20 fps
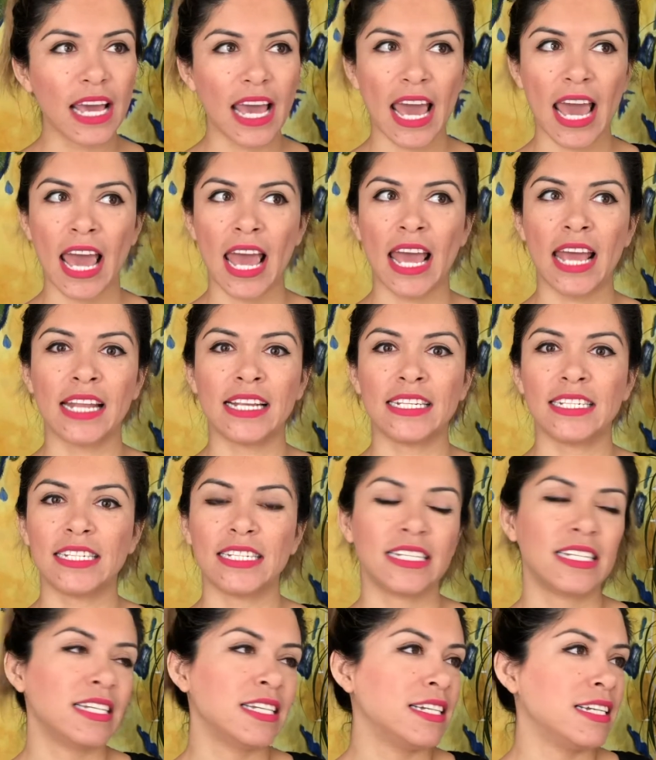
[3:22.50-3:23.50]
And
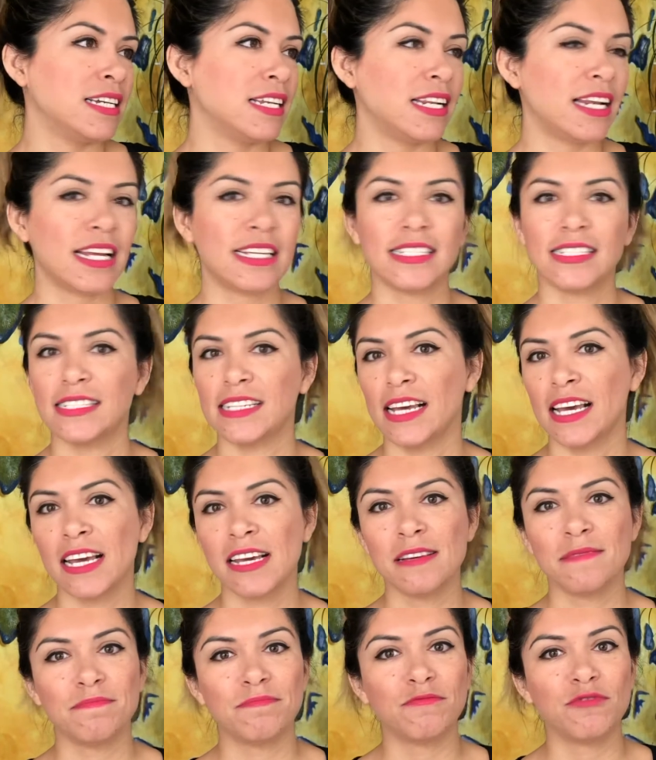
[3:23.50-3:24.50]
let's
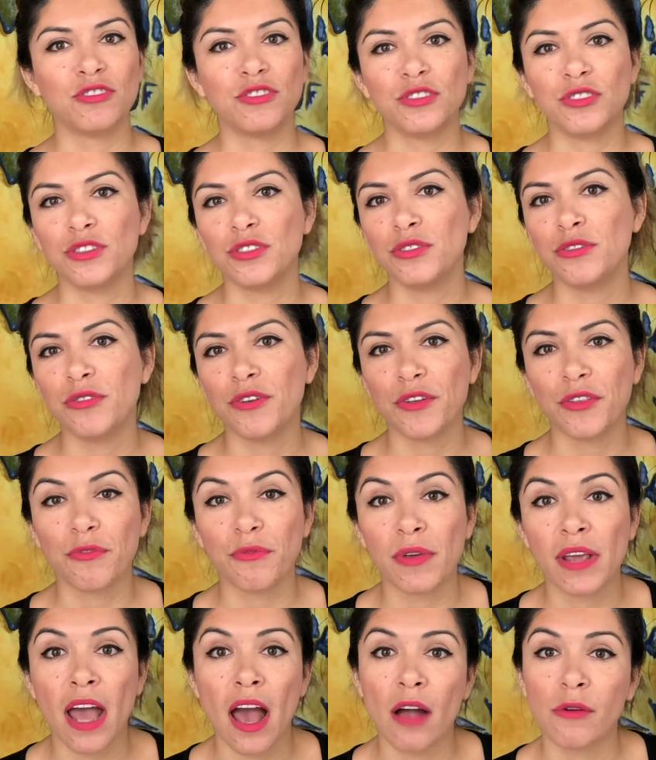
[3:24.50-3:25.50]
say 2 or
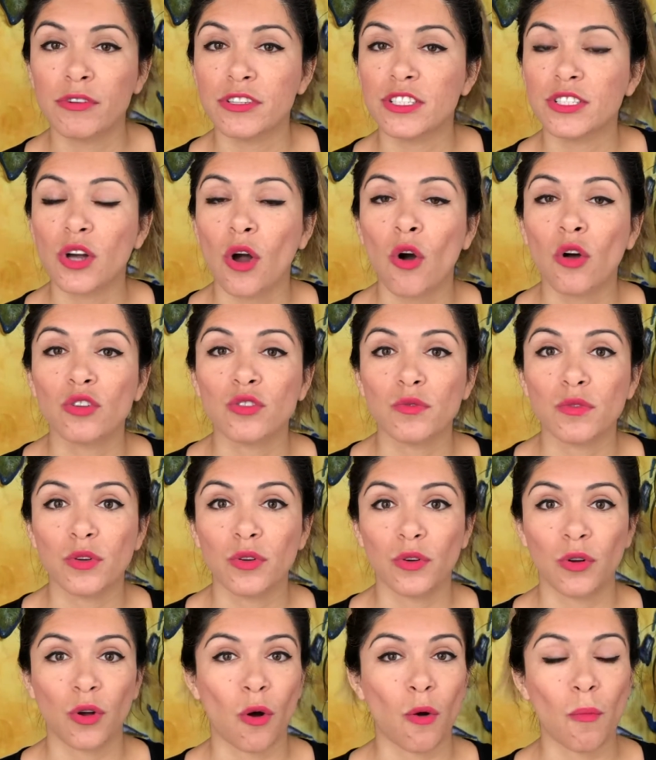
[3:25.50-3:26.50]
3 hours go
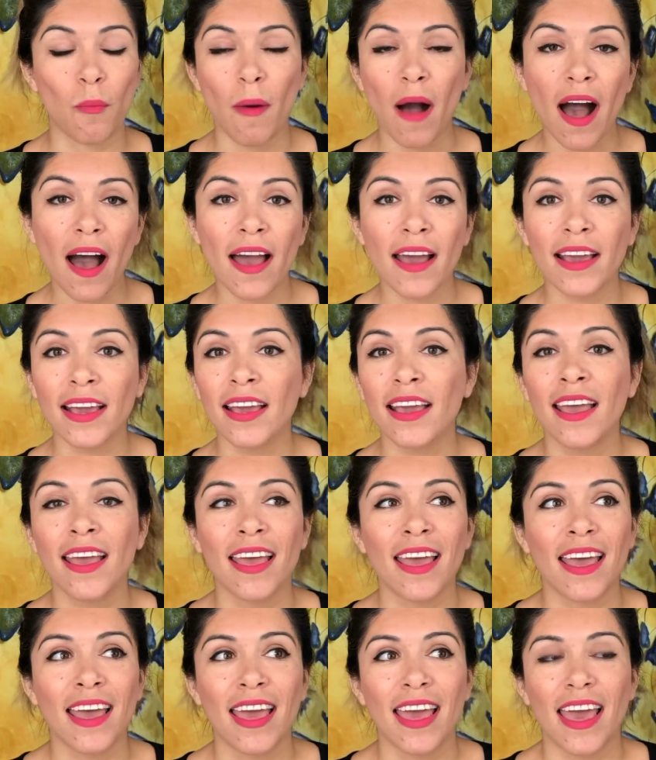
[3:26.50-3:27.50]
by,
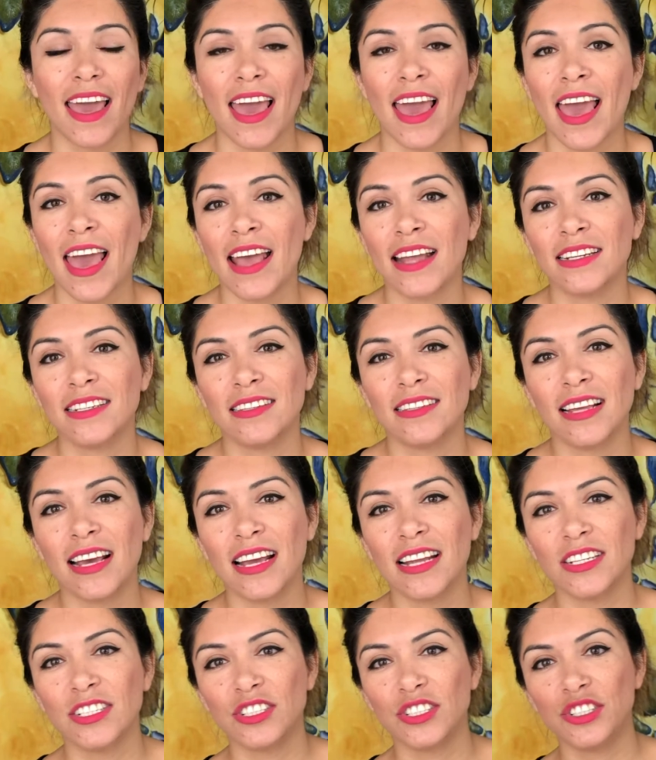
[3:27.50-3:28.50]
and
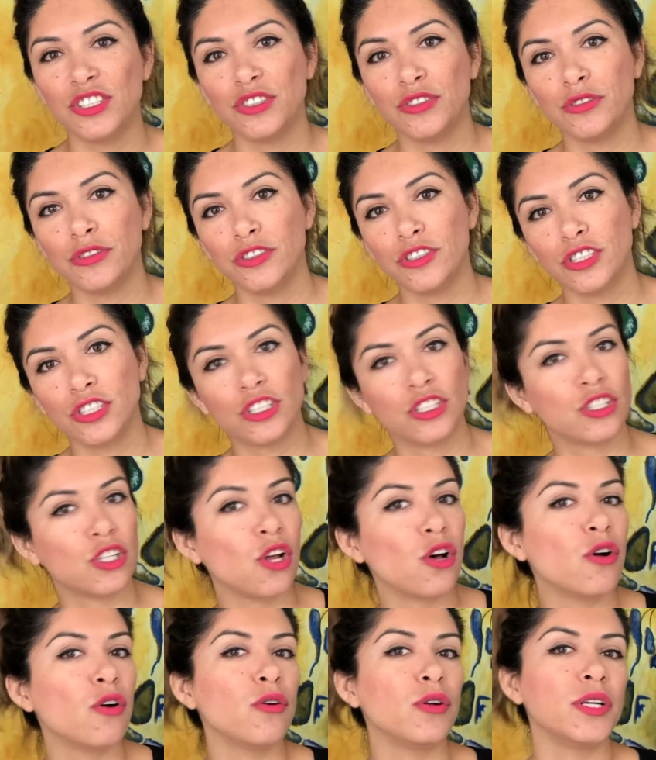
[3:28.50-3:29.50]
then you
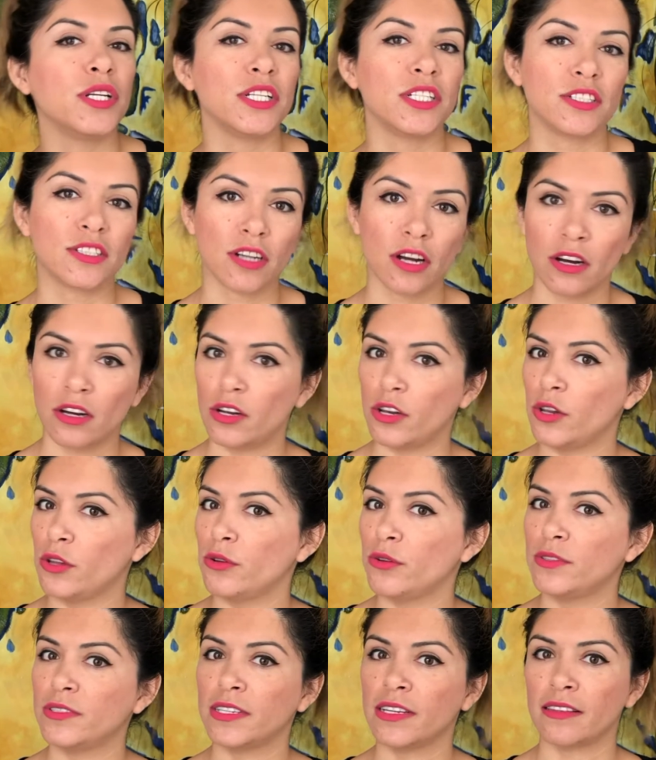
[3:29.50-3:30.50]
slowly start
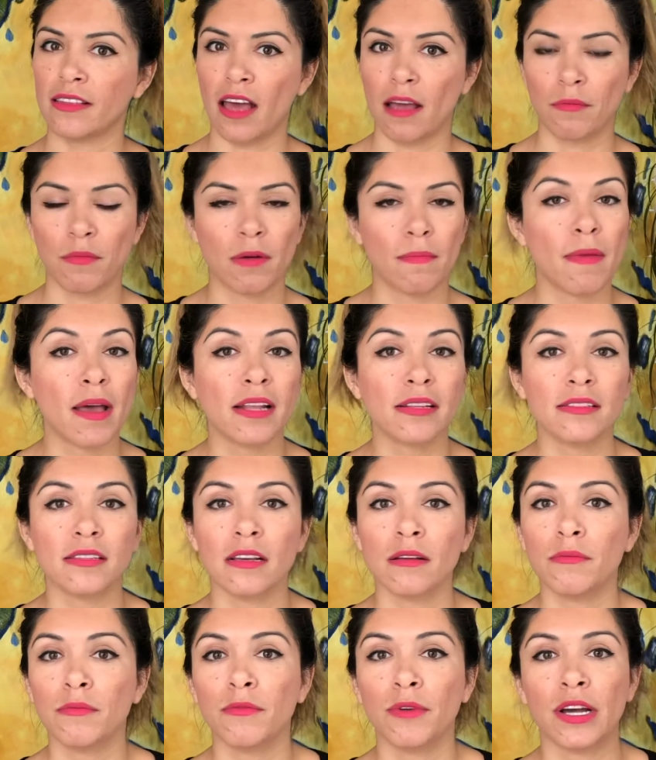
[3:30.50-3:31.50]
losing that
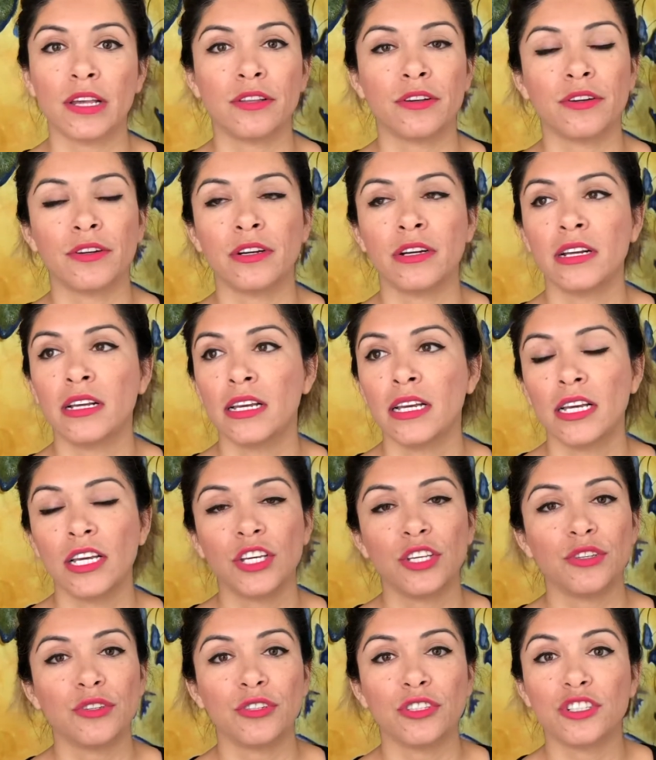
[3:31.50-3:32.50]
momentum, whether
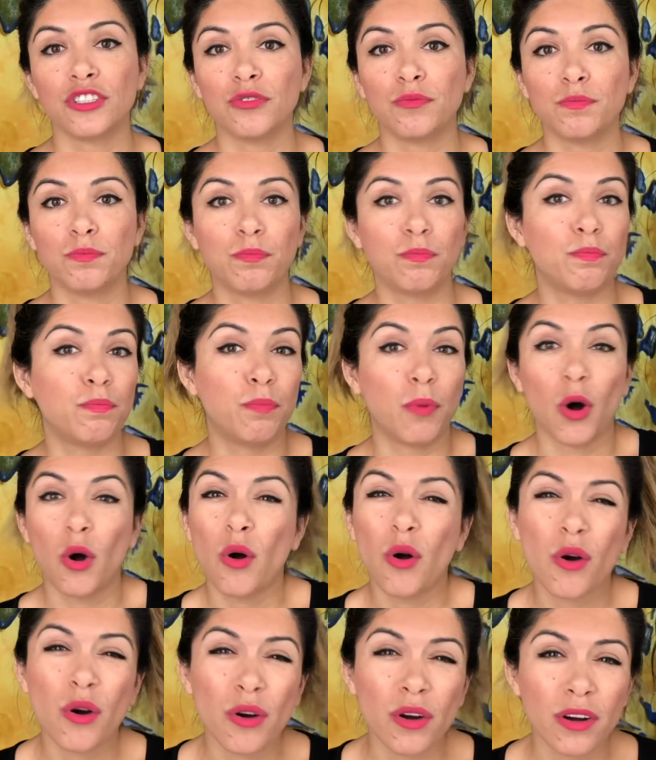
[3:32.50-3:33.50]
you're
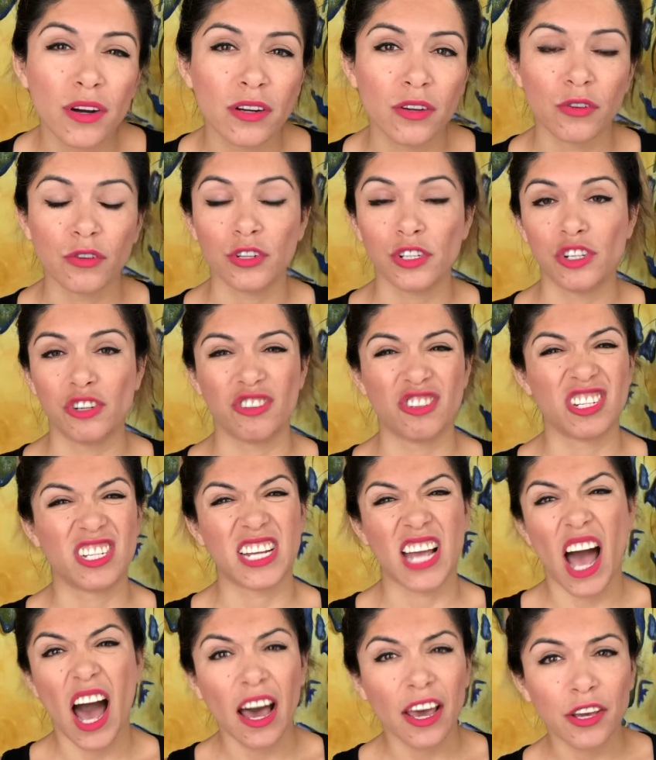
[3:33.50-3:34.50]
bored or you're
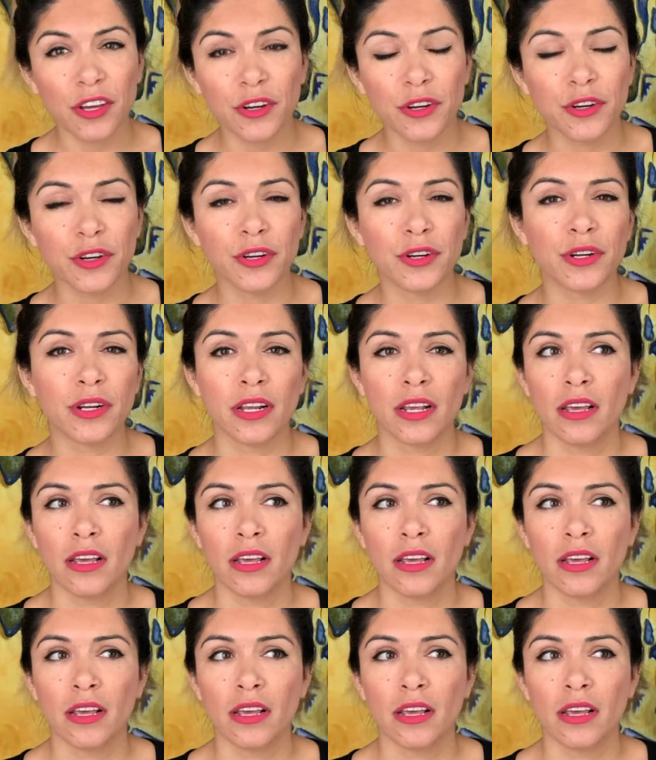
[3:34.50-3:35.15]
tired,